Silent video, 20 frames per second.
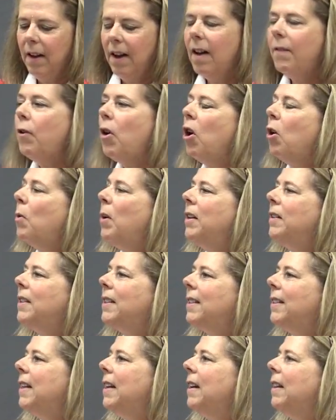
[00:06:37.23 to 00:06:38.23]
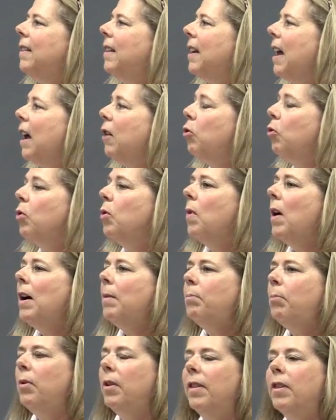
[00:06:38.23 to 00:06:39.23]
I've always said that I grew
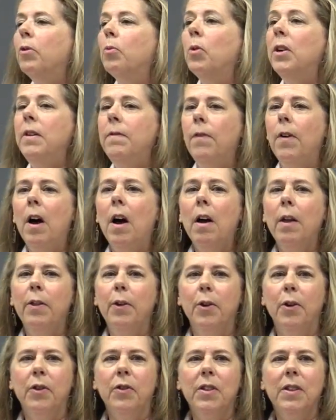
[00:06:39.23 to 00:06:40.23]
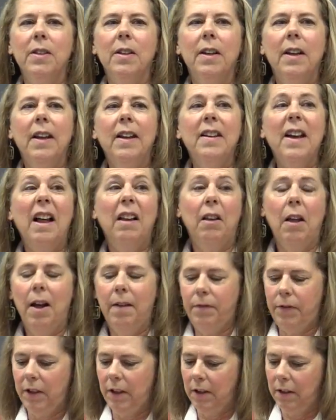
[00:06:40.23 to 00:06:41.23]
up with three fathers, and I
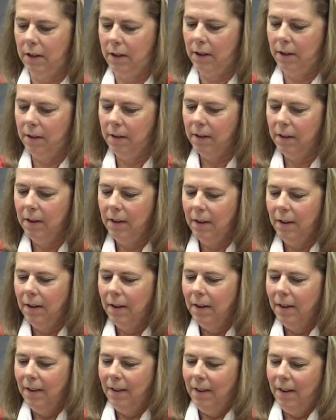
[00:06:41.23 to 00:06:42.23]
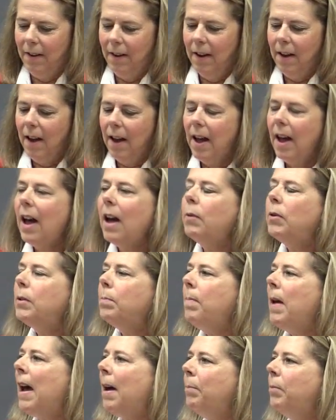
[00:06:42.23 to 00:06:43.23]
loved it. I was
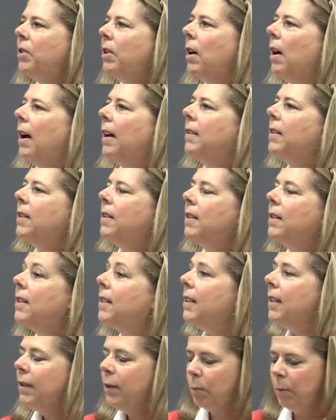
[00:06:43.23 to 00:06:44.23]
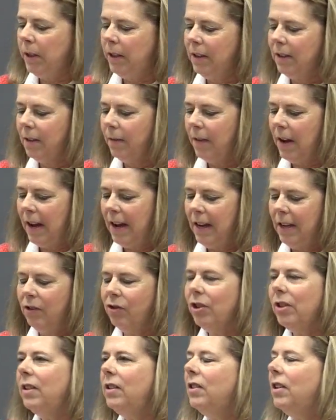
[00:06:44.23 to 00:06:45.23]
baptized at 6 weeks of
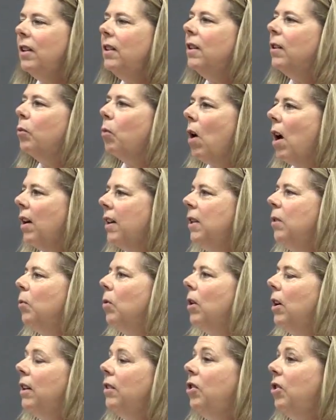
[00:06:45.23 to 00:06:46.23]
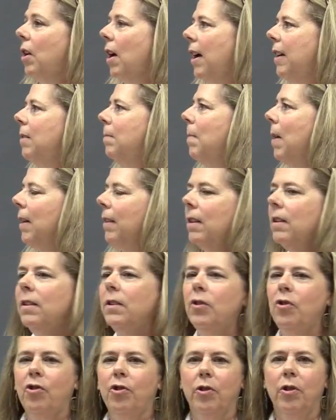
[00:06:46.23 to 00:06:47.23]
age and attended Rocky Run United
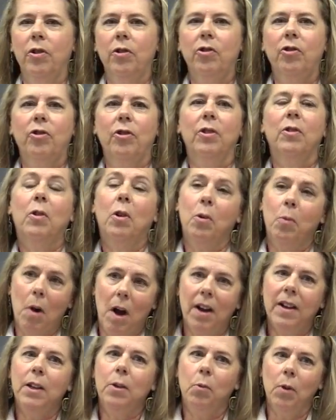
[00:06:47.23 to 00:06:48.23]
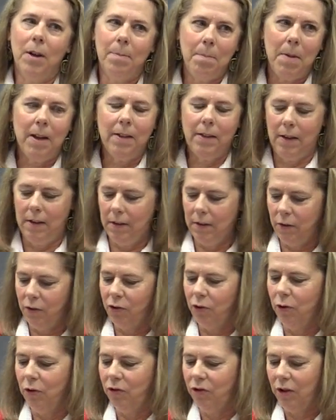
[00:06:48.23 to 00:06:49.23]
Methodist Church, or Rocky Run Methodist
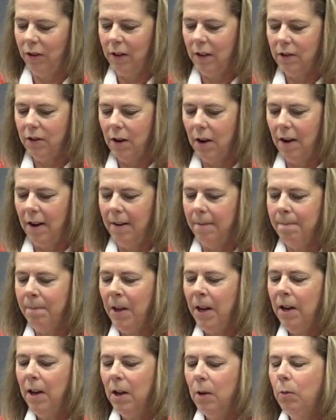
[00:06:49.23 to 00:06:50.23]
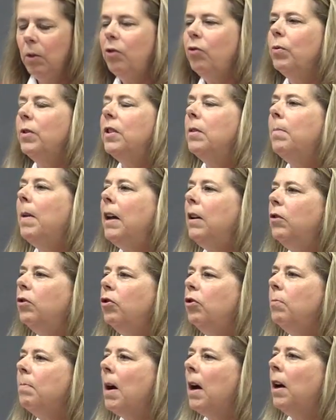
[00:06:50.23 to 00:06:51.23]
Church at the time, which was about
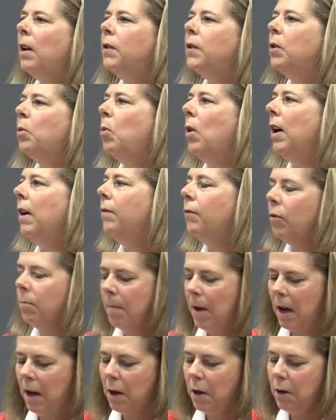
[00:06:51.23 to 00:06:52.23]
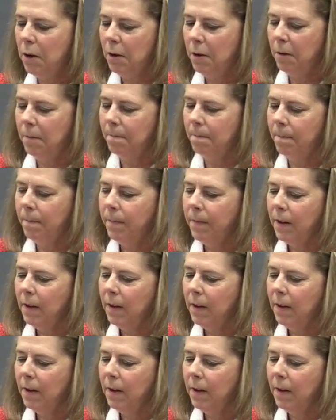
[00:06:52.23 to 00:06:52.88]
2 miles away from my home.